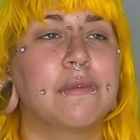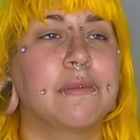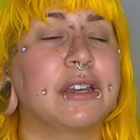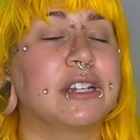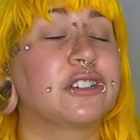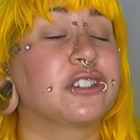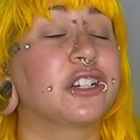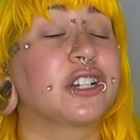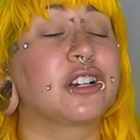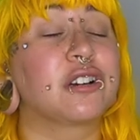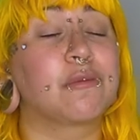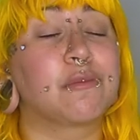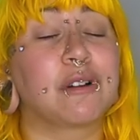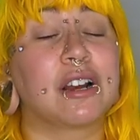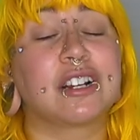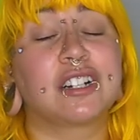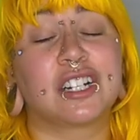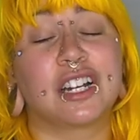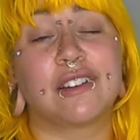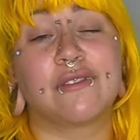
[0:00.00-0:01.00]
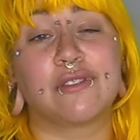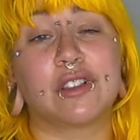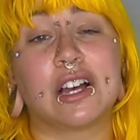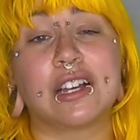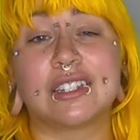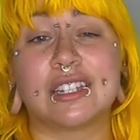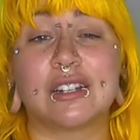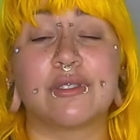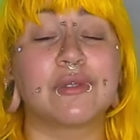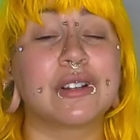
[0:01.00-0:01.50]
Make sure you're brushing,
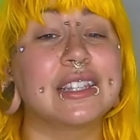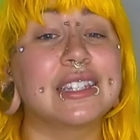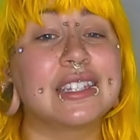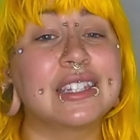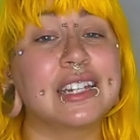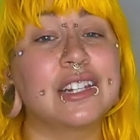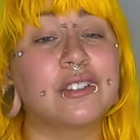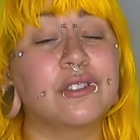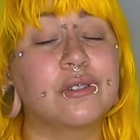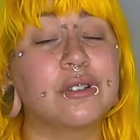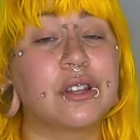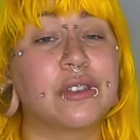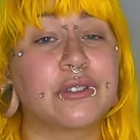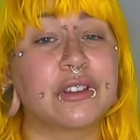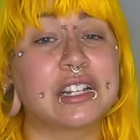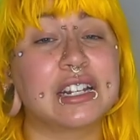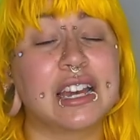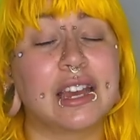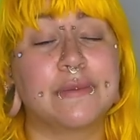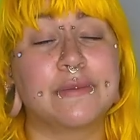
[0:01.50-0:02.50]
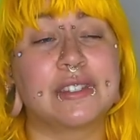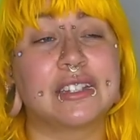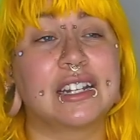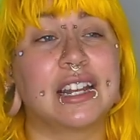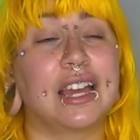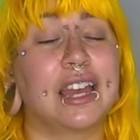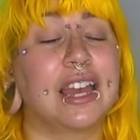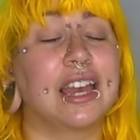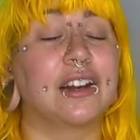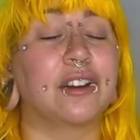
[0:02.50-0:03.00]
flossing, rinsing two to three times a
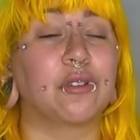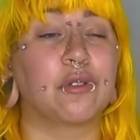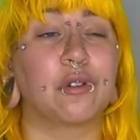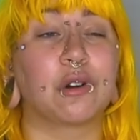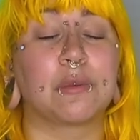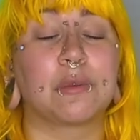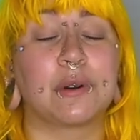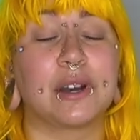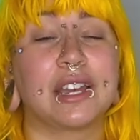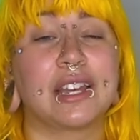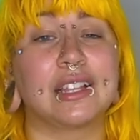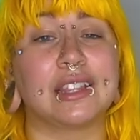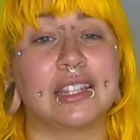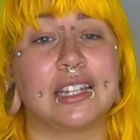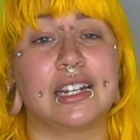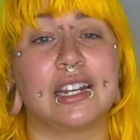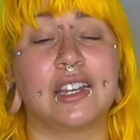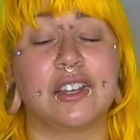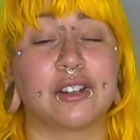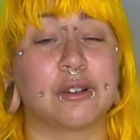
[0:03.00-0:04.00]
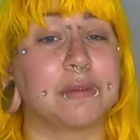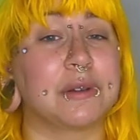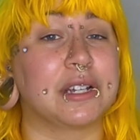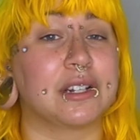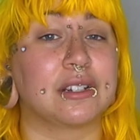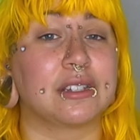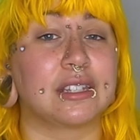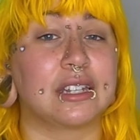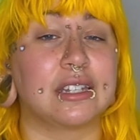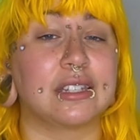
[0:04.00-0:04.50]
day and incorporate cleaning your
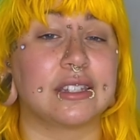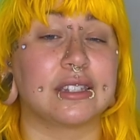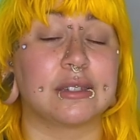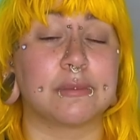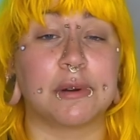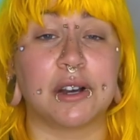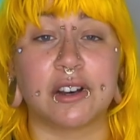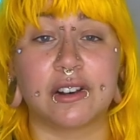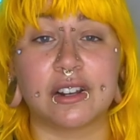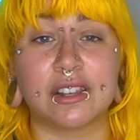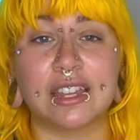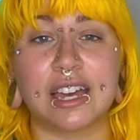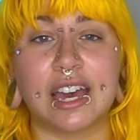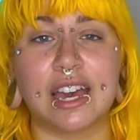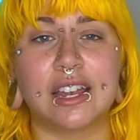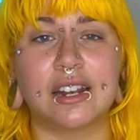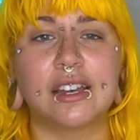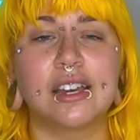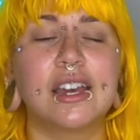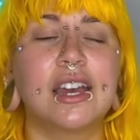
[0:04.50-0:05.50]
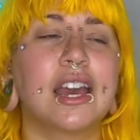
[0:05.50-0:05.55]
piercings as a part of that.